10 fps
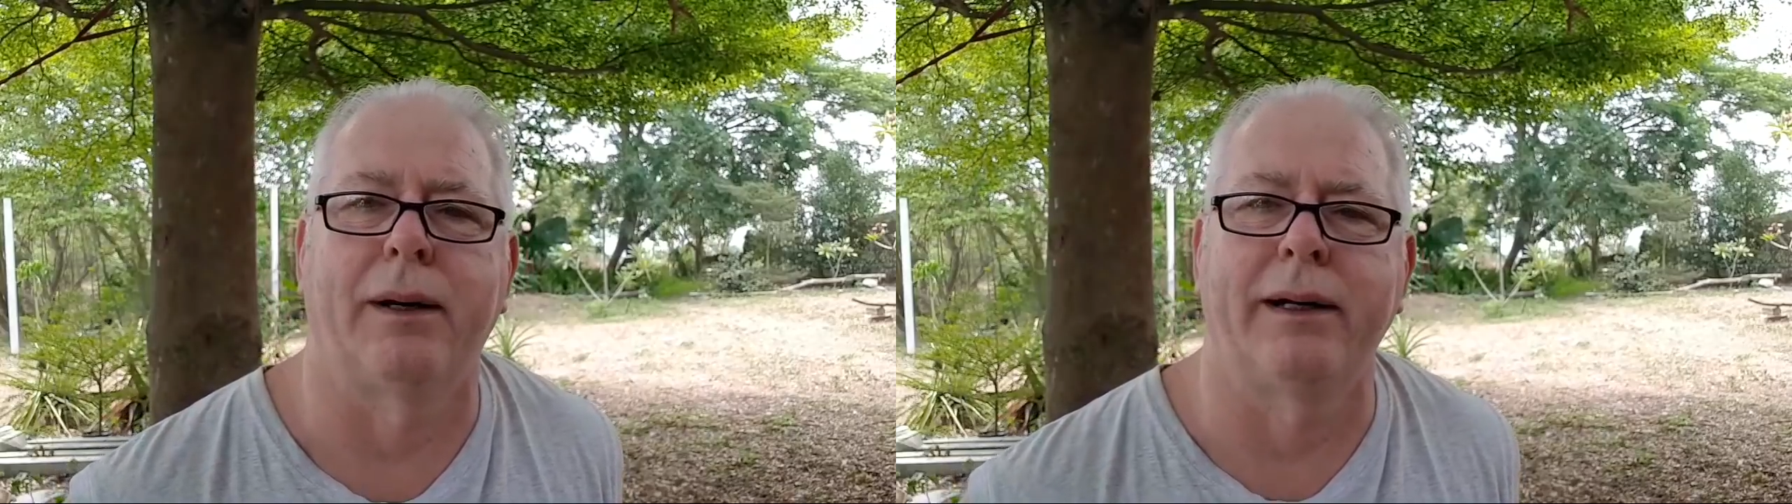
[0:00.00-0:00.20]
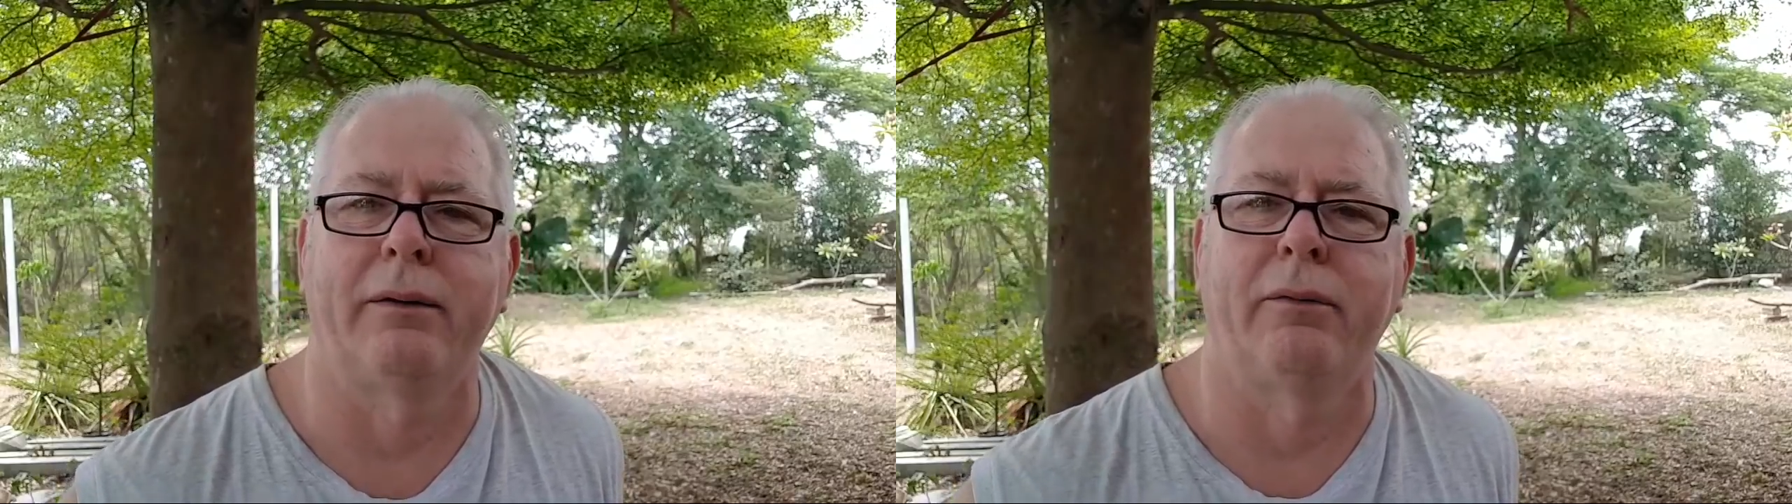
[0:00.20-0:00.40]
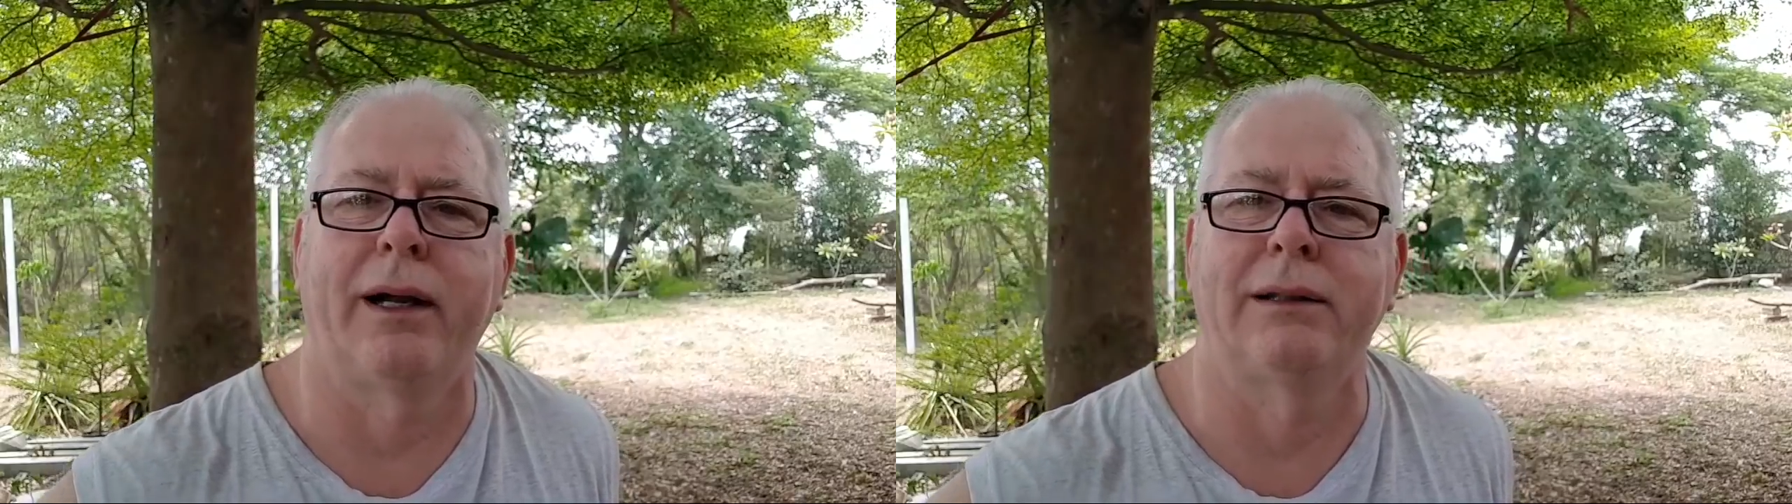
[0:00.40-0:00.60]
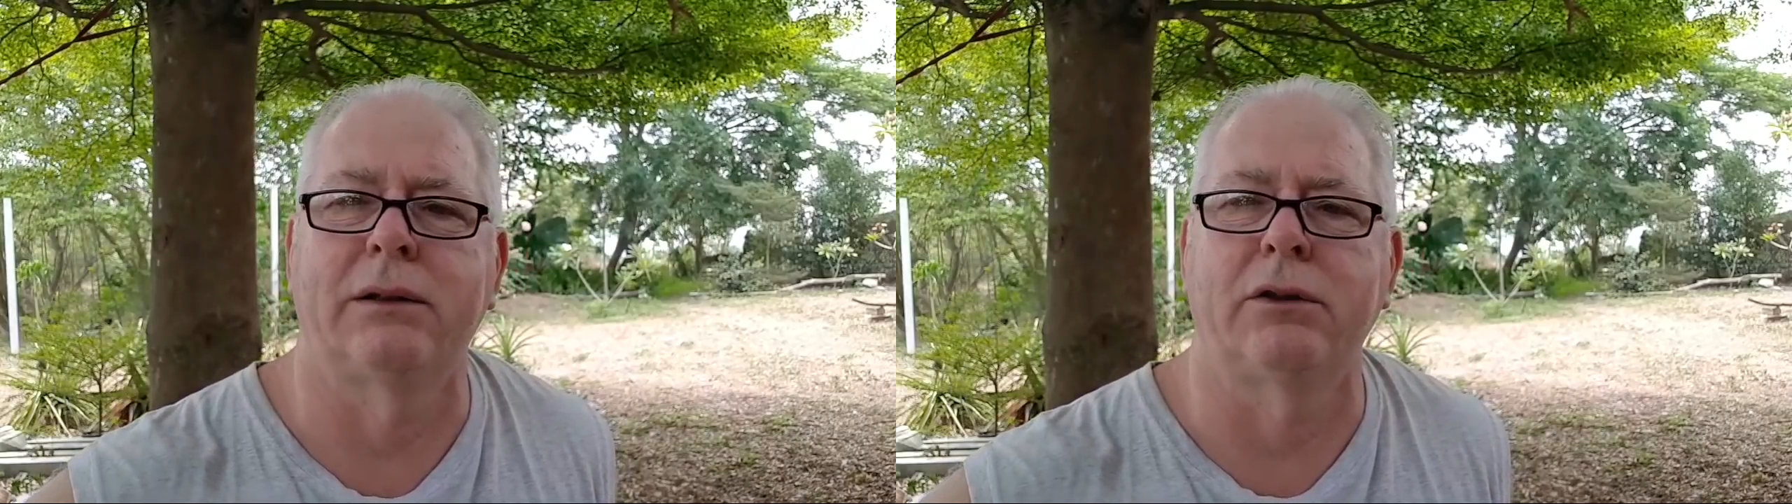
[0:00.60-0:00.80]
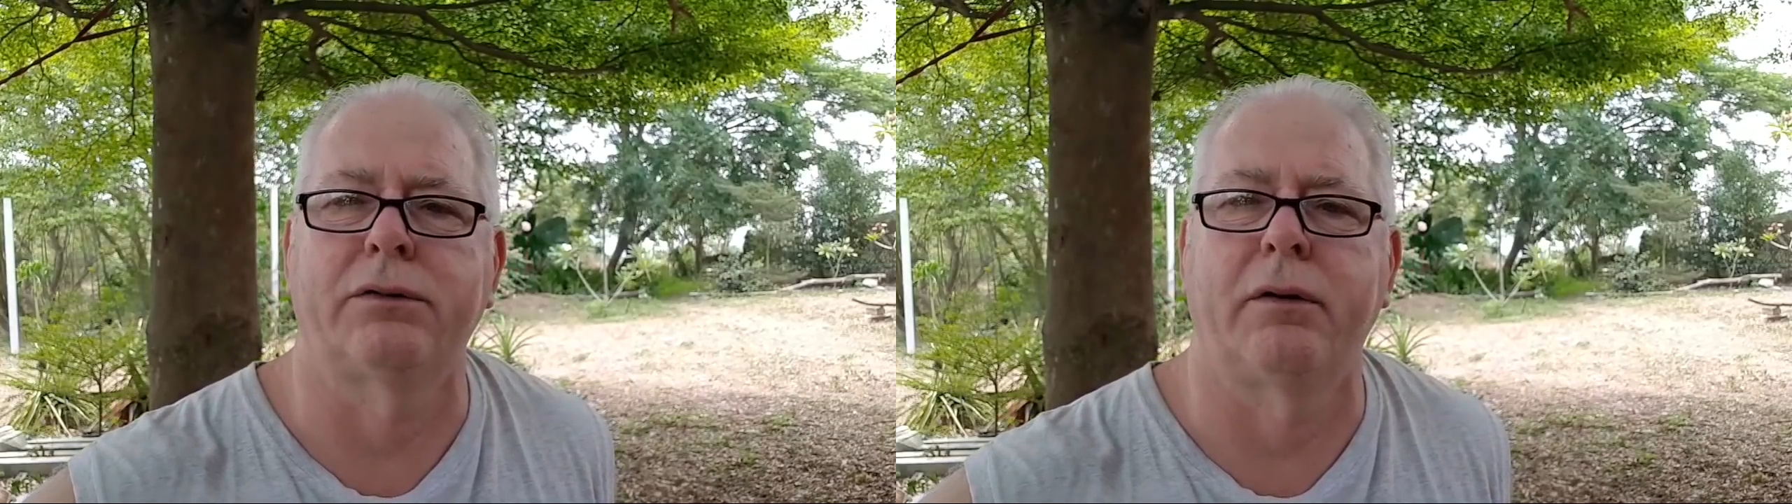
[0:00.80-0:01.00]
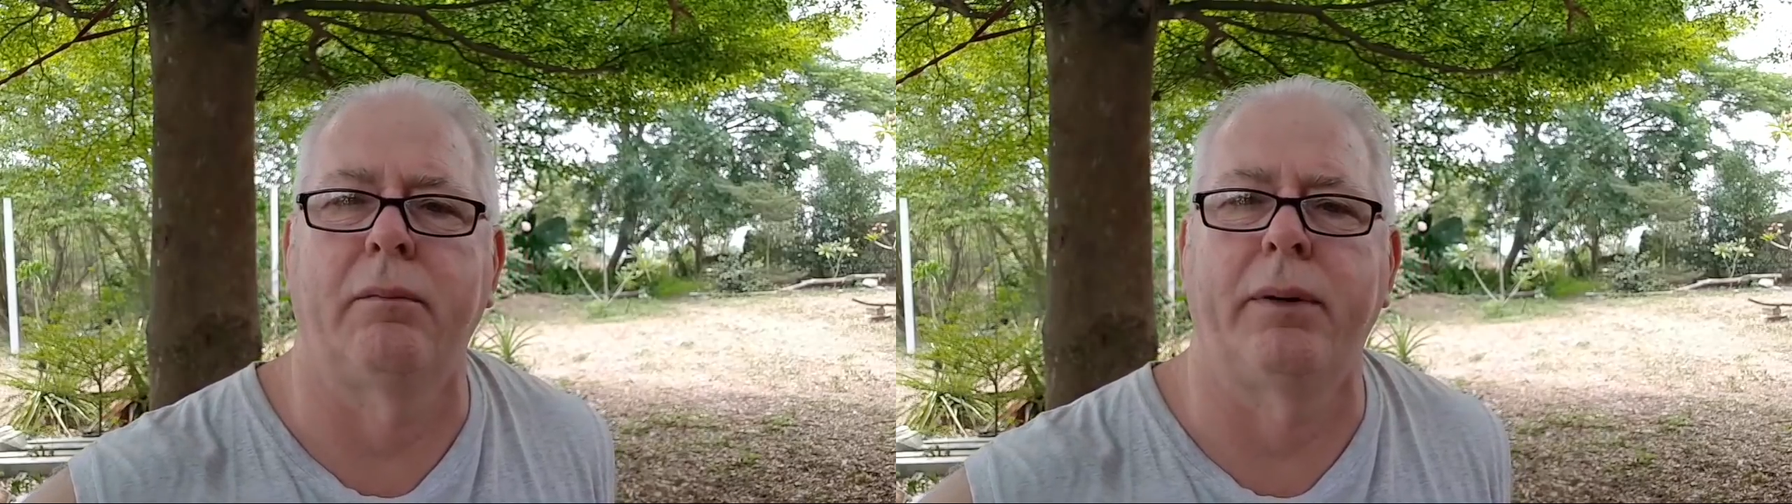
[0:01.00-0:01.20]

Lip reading: but I didn't realize it was from